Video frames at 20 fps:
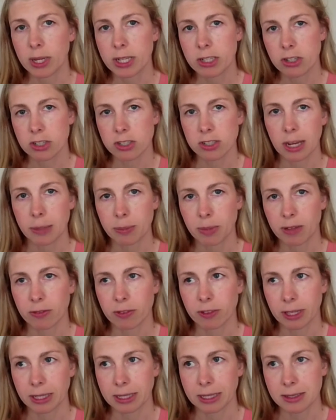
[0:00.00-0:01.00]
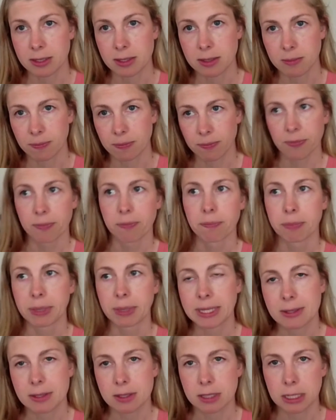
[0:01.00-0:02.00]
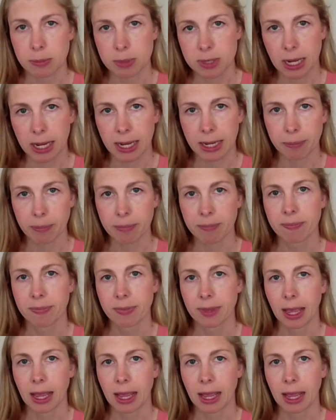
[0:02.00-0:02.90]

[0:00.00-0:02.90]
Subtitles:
wintertime, I feel like it's big sleep time.